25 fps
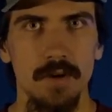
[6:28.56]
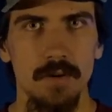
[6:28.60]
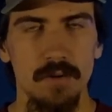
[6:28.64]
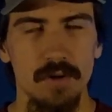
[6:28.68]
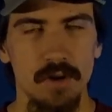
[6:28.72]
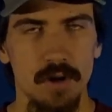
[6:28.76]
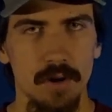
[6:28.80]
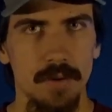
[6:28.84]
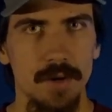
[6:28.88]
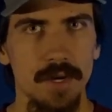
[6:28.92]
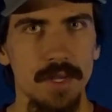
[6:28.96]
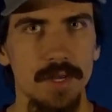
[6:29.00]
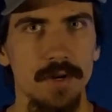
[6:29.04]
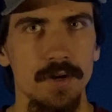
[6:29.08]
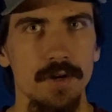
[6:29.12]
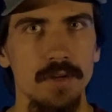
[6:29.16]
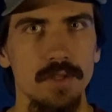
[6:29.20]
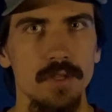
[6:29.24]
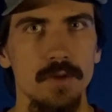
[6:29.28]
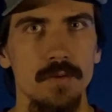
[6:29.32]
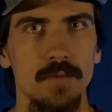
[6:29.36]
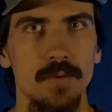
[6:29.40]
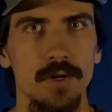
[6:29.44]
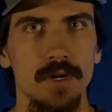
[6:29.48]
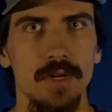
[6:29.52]
We're already
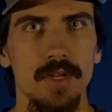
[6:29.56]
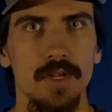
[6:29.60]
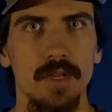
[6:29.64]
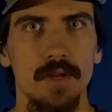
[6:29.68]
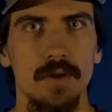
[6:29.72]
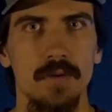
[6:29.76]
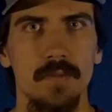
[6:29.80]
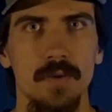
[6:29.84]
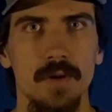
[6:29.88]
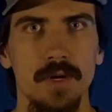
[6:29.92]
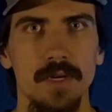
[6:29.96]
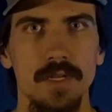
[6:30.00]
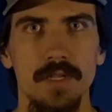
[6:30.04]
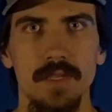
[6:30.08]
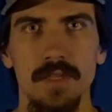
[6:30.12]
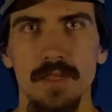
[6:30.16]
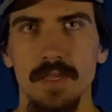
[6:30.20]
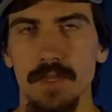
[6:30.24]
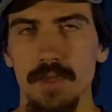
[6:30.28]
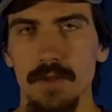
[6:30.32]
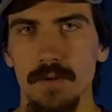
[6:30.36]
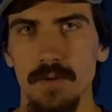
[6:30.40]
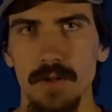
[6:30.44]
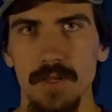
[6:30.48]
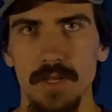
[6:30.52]
currently working on one
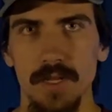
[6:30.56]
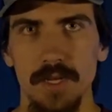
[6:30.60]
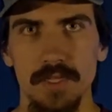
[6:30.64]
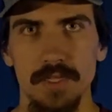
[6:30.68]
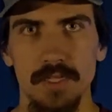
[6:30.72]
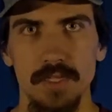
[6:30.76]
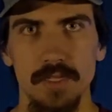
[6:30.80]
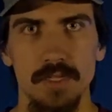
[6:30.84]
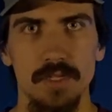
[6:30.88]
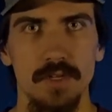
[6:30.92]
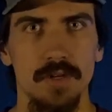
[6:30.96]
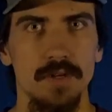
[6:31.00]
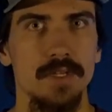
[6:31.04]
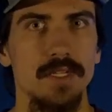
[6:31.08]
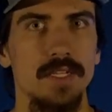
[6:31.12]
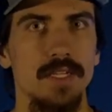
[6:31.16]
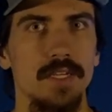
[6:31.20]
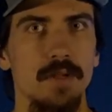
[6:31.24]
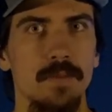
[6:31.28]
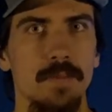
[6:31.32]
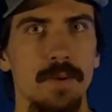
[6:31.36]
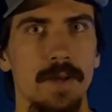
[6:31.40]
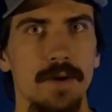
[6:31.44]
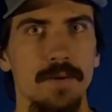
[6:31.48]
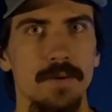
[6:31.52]
that utilizes
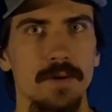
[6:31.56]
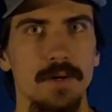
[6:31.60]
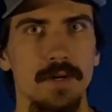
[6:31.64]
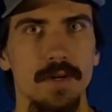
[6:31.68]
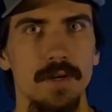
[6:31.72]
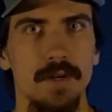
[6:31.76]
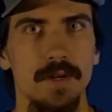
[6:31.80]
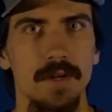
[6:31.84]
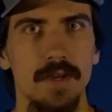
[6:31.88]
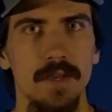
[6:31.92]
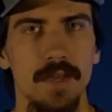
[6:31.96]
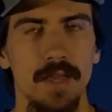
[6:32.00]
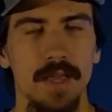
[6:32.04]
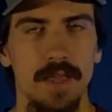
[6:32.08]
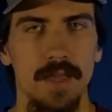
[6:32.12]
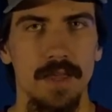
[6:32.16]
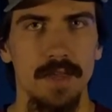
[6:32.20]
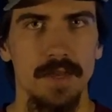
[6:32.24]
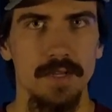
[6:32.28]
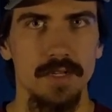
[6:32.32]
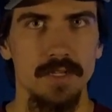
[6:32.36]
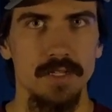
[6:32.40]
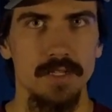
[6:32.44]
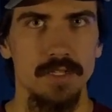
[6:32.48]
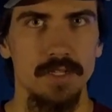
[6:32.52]
RTL Power
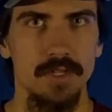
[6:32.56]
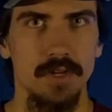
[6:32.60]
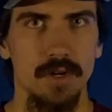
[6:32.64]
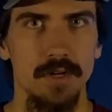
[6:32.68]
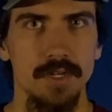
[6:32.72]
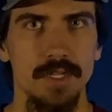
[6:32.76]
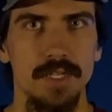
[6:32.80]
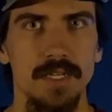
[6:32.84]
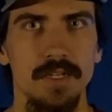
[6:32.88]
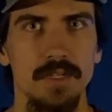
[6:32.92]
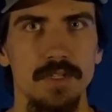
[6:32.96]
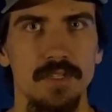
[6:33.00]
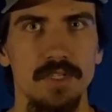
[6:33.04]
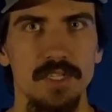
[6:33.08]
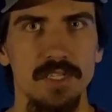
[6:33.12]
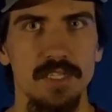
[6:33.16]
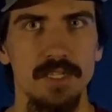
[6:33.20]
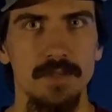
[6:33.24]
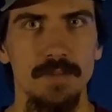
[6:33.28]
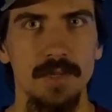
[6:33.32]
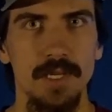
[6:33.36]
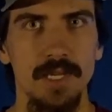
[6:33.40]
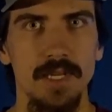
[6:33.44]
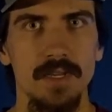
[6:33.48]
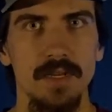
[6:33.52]
and RTL
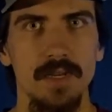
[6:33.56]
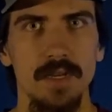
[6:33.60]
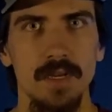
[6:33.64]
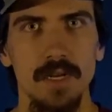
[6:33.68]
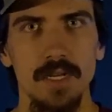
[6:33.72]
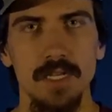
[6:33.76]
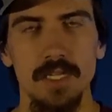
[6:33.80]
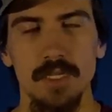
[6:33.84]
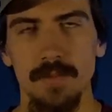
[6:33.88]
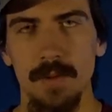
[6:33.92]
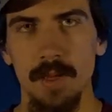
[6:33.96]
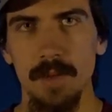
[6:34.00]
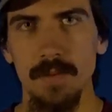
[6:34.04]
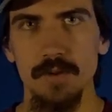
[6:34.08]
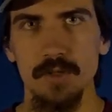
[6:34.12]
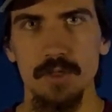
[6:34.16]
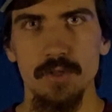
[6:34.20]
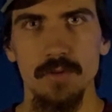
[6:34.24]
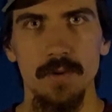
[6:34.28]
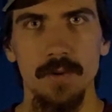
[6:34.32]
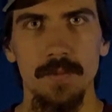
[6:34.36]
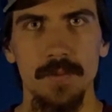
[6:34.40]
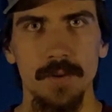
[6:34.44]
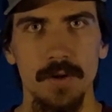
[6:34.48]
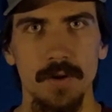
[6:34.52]
TCP to be able to
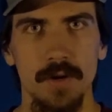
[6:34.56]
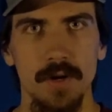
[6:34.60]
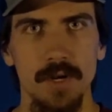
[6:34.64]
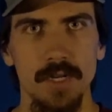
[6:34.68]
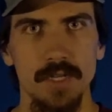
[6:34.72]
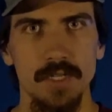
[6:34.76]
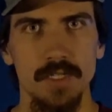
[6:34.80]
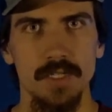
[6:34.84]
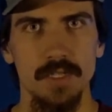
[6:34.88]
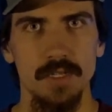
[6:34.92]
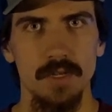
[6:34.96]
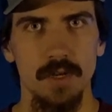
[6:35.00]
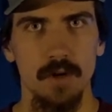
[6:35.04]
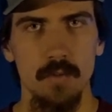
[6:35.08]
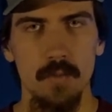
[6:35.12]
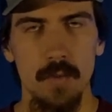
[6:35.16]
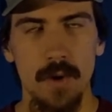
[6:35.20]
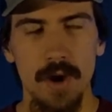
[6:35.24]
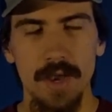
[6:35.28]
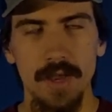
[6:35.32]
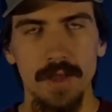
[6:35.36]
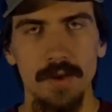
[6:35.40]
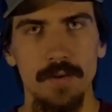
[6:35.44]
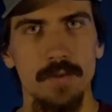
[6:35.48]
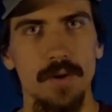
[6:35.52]
sweep across a
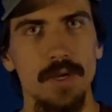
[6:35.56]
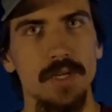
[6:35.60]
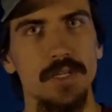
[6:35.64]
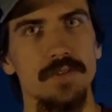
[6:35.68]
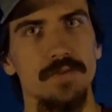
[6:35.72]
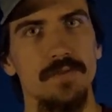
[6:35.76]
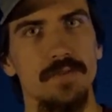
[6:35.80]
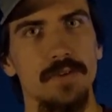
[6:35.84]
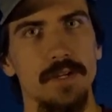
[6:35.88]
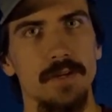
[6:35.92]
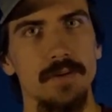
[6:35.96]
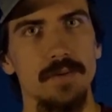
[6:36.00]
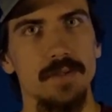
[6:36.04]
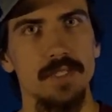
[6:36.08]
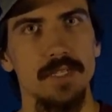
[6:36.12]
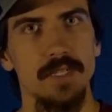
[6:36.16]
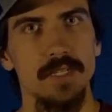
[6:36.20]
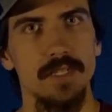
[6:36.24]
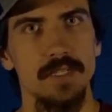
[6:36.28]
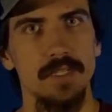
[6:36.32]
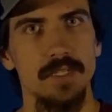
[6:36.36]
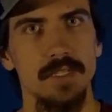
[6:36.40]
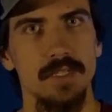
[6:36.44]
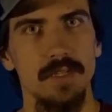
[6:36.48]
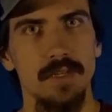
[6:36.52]
wide range of
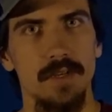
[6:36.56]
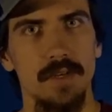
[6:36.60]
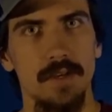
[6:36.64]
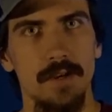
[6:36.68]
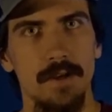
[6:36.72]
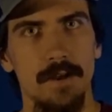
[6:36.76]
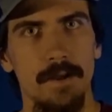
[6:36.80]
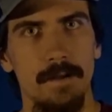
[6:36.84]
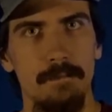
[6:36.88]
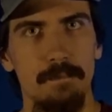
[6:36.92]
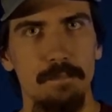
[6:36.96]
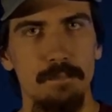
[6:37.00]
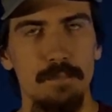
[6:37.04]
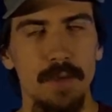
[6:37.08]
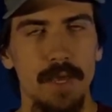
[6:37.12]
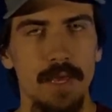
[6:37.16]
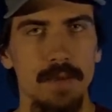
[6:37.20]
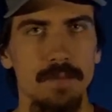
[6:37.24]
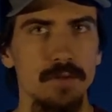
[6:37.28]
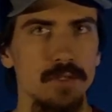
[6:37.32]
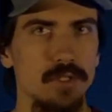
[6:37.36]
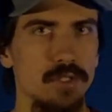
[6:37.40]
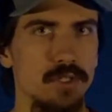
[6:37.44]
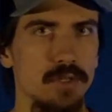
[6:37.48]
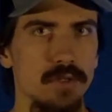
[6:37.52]
frequencies, be
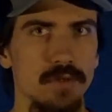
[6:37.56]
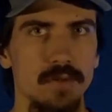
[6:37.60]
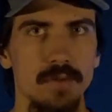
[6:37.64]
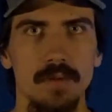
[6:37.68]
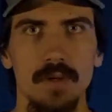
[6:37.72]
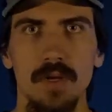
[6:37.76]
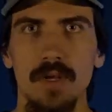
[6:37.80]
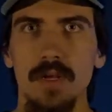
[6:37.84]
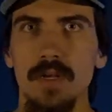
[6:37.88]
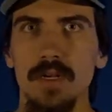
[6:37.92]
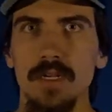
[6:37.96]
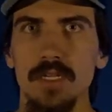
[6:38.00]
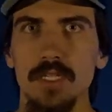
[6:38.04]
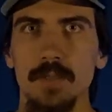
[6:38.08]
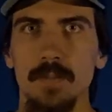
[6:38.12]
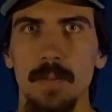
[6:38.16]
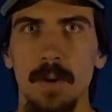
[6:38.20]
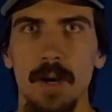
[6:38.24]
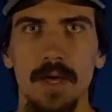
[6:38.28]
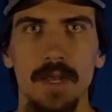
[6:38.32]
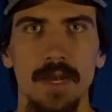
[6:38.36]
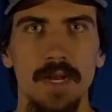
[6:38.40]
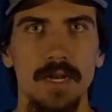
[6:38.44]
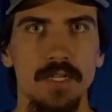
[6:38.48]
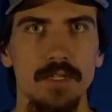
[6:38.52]
able to
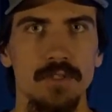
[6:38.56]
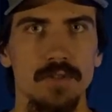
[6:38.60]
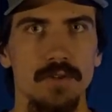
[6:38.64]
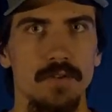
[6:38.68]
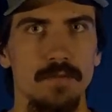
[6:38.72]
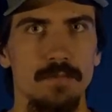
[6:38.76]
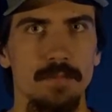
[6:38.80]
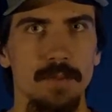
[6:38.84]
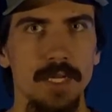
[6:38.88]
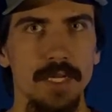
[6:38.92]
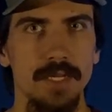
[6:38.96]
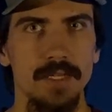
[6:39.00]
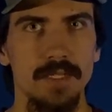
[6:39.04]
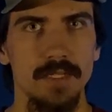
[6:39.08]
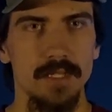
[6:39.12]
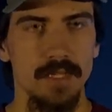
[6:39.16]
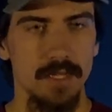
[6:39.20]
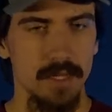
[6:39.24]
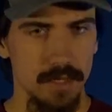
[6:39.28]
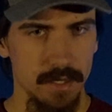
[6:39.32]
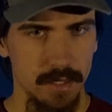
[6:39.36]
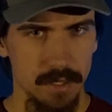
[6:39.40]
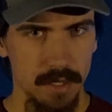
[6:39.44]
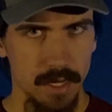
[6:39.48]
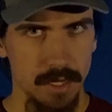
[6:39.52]
spot any sort of peaks,
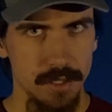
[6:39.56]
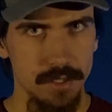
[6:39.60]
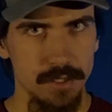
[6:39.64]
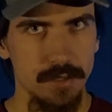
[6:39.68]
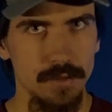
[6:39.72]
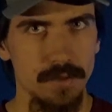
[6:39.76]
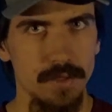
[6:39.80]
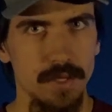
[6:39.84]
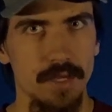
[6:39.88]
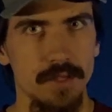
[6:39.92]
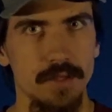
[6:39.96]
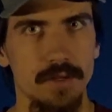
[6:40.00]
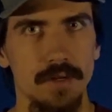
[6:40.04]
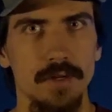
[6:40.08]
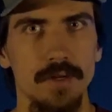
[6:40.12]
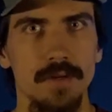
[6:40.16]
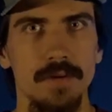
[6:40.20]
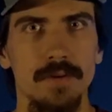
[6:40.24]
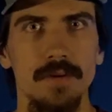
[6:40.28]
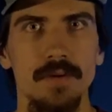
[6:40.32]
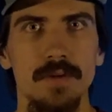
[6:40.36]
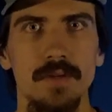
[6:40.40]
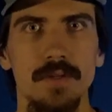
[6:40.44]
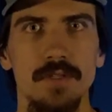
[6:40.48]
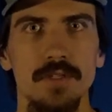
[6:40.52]
and tune the
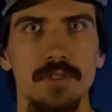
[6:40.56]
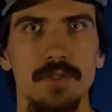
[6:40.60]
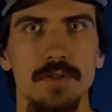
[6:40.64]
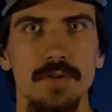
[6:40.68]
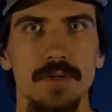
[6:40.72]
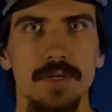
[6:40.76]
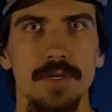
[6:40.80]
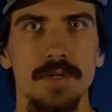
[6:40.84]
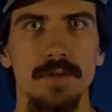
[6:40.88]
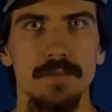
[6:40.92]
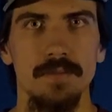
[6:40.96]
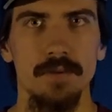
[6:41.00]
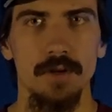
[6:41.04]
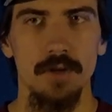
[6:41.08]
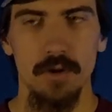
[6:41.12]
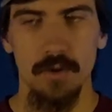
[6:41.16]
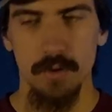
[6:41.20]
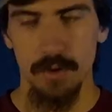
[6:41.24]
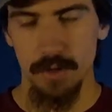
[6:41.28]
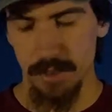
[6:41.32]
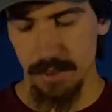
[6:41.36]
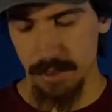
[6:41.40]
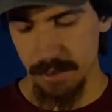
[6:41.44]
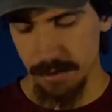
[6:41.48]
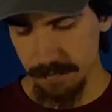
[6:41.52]
other tuner
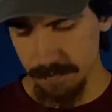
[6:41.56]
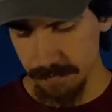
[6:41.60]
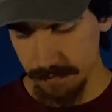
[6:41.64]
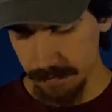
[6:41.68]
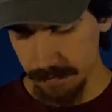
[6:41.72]
accordingly.